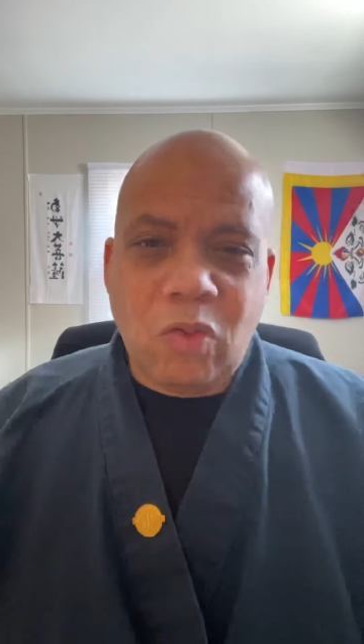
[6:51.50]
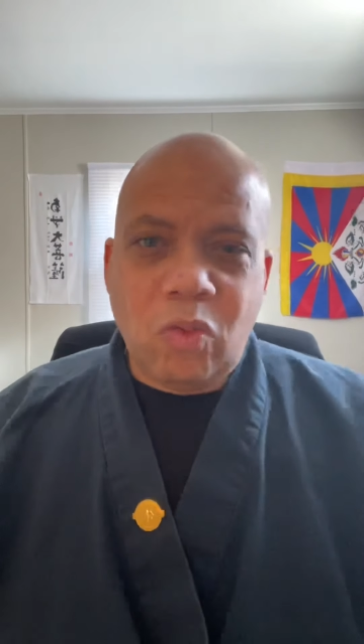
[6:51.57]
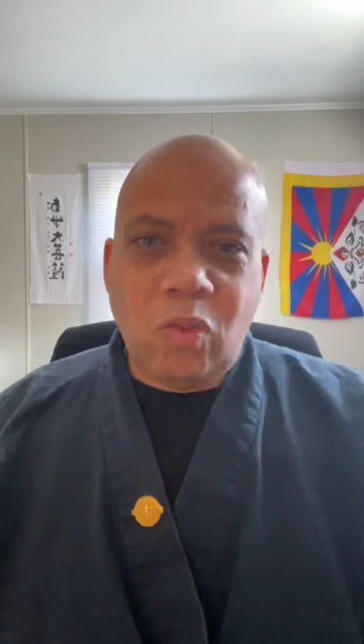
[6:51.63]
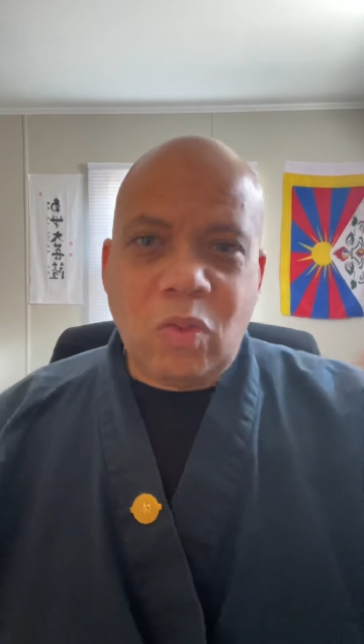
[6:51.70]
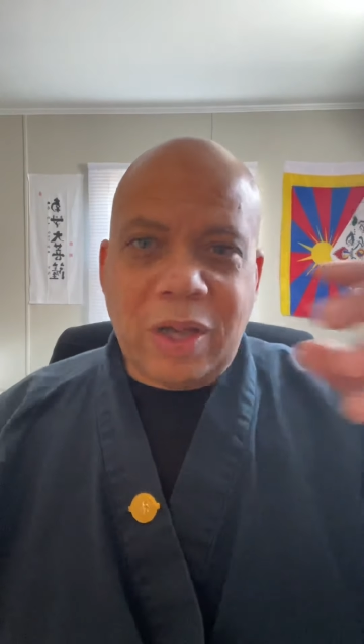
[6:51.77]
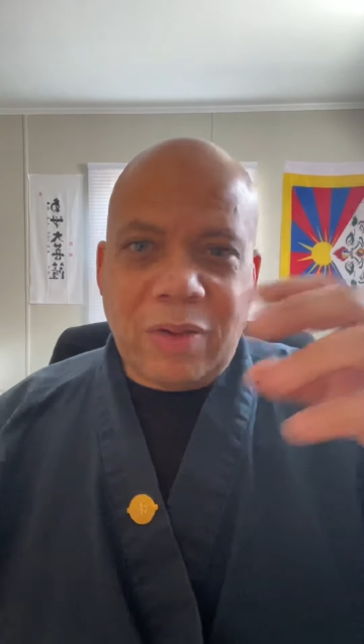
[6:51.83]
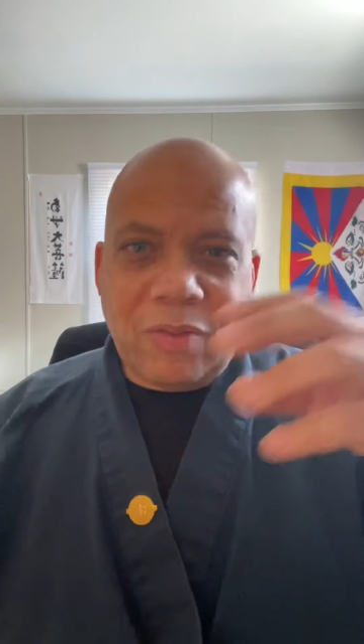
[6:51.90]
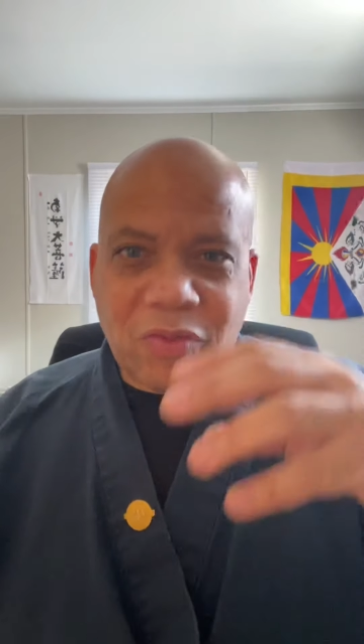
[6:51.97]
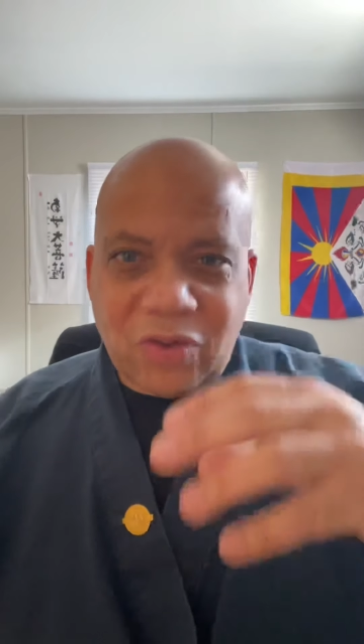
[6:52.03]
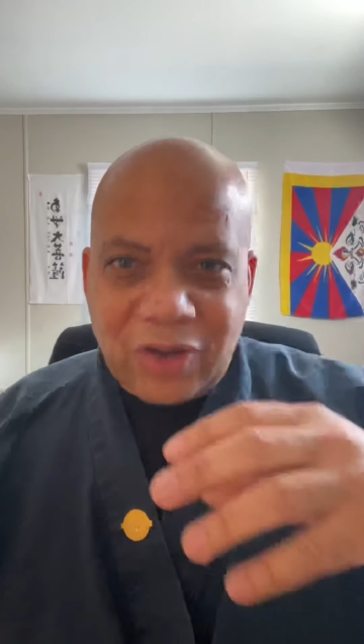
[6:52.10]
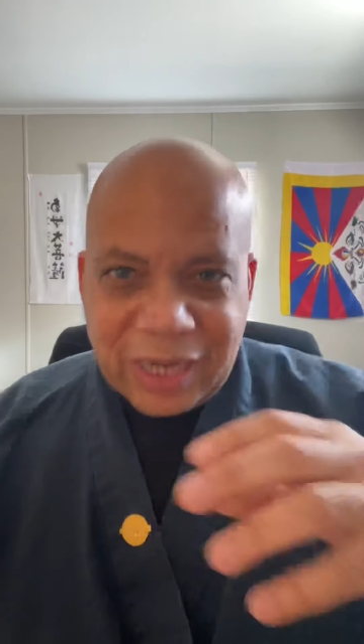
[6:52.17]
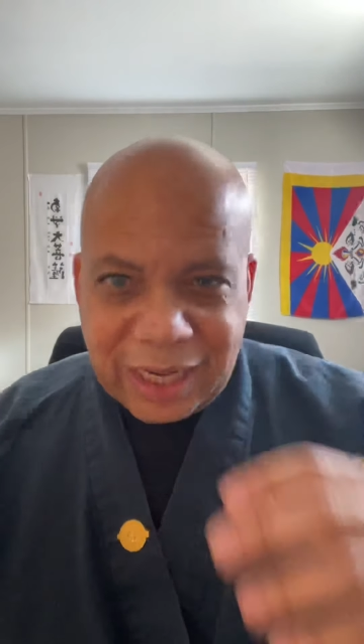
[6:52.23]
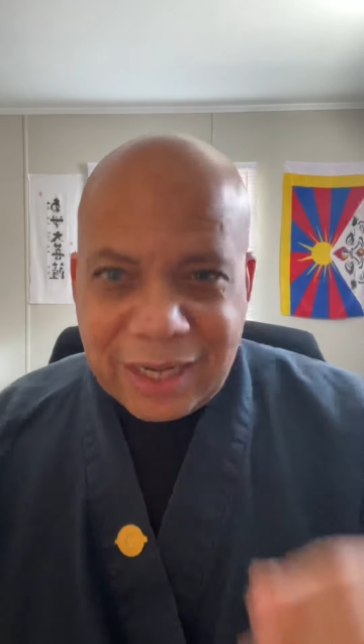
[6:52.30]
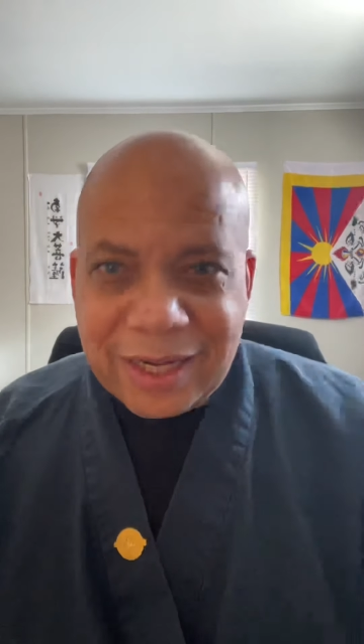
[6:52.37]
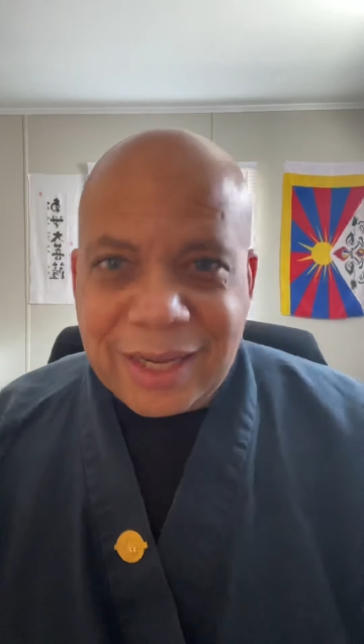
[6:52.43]
When we're
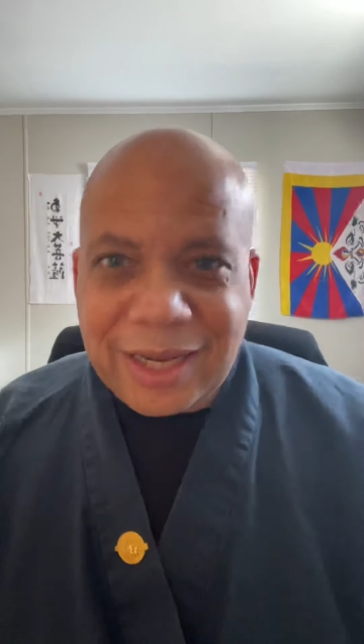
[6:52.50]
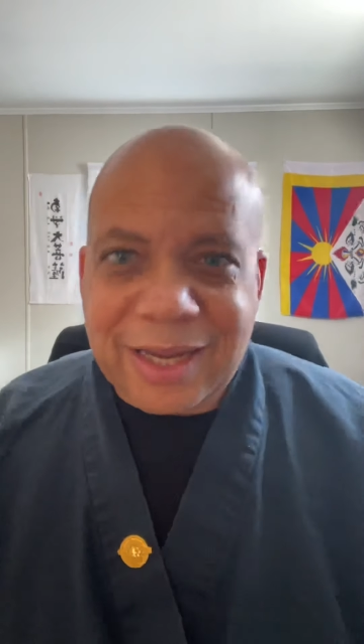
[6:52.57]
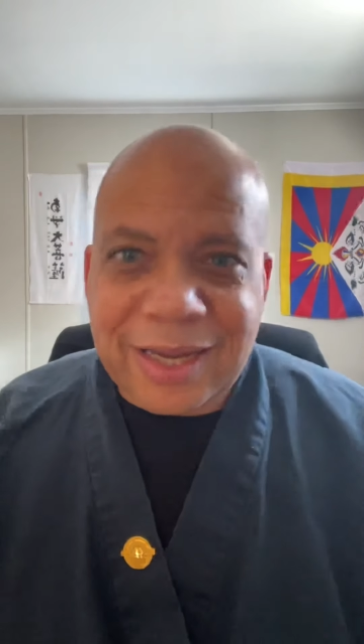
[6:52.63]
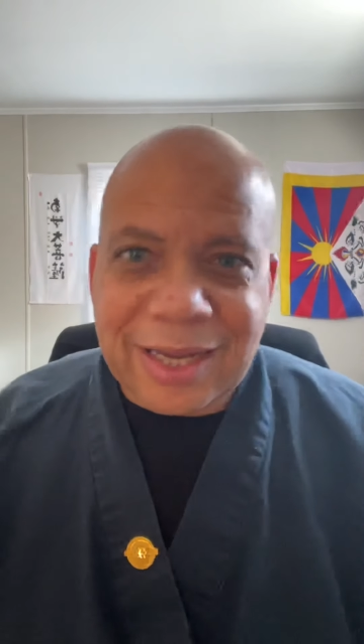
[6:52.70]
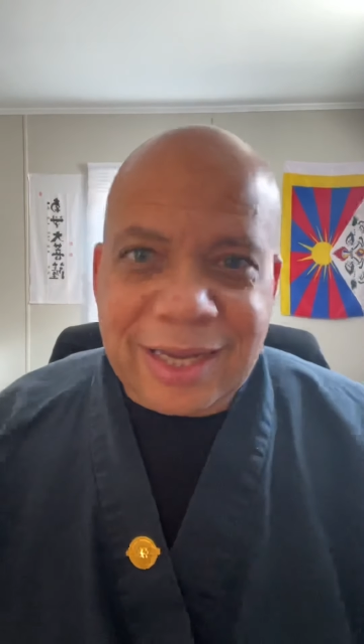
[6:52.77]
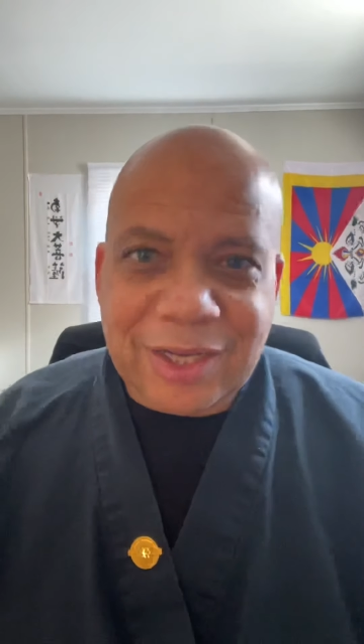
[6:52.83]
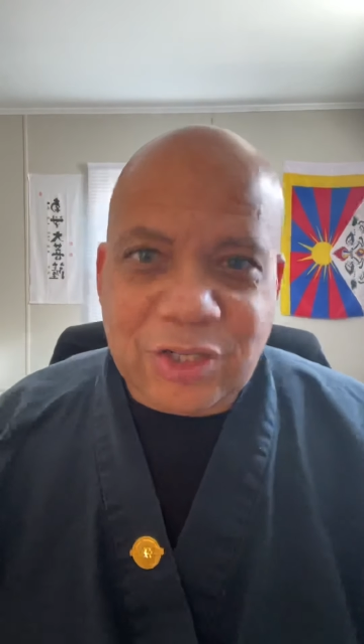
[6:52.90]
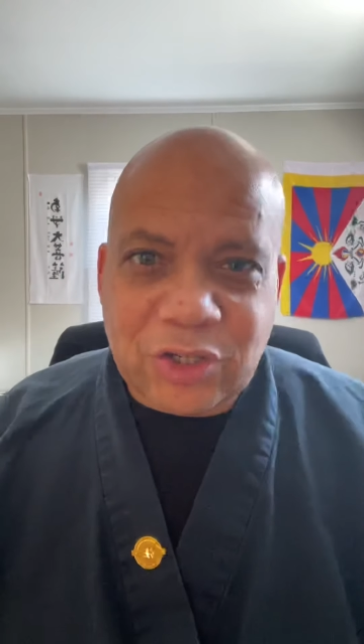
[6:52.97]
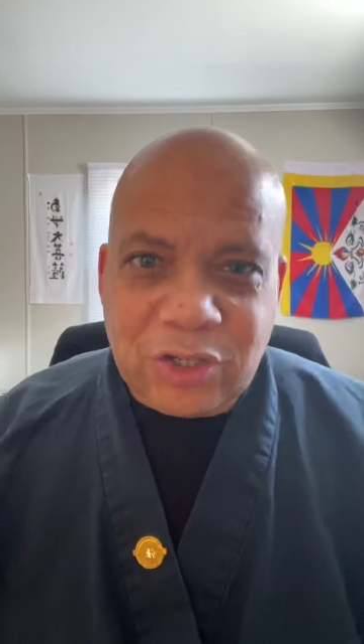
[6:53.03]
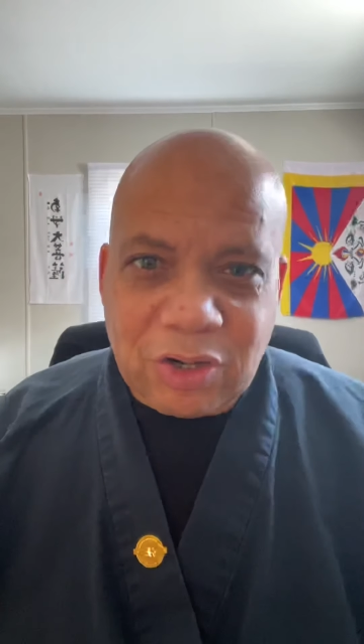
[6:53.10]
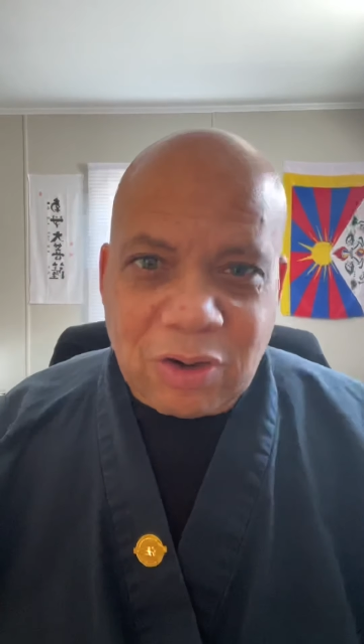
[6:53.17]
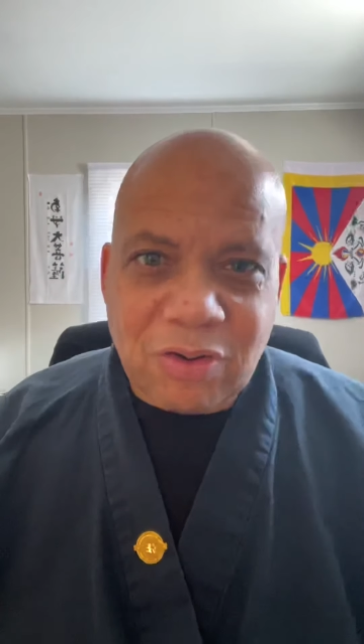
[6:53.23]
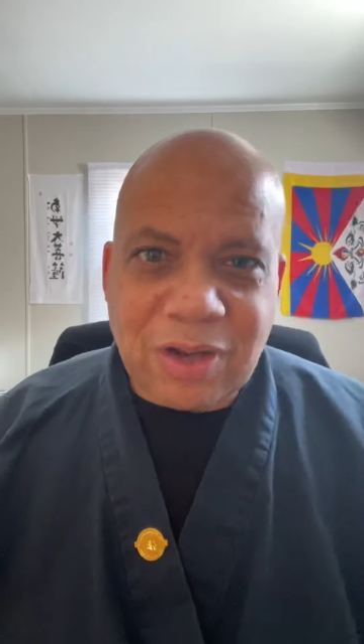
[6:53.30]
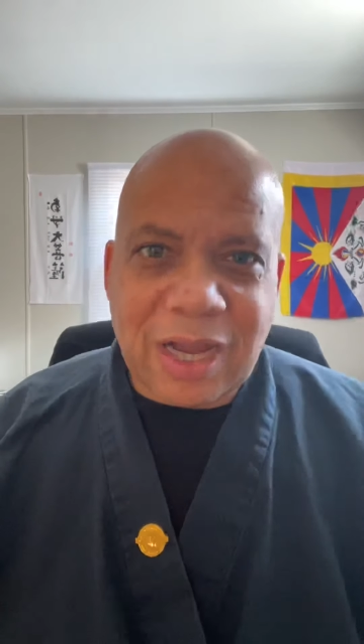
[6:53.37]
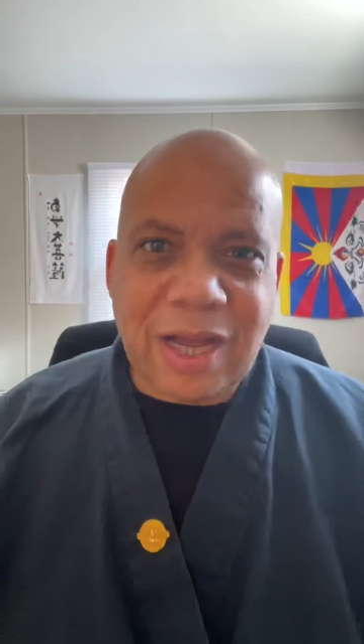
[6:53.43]
eating, it's
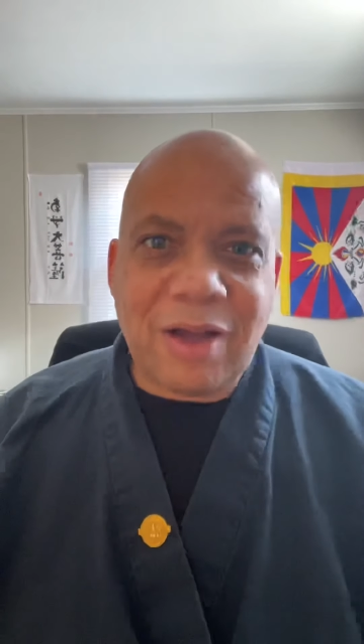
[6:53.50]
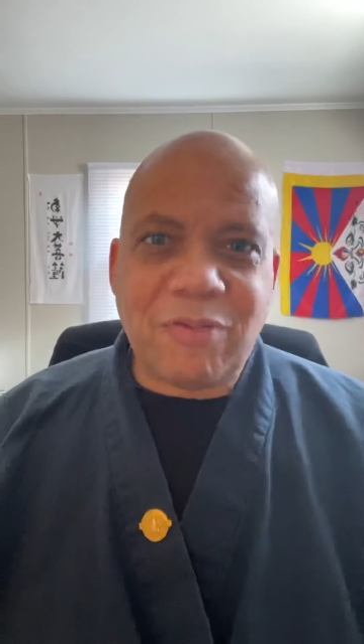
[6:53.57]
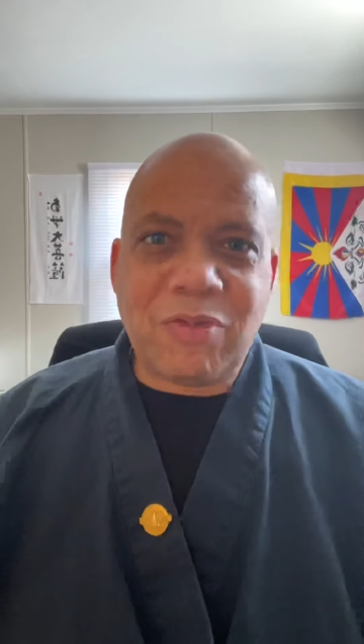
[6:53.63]
yoga.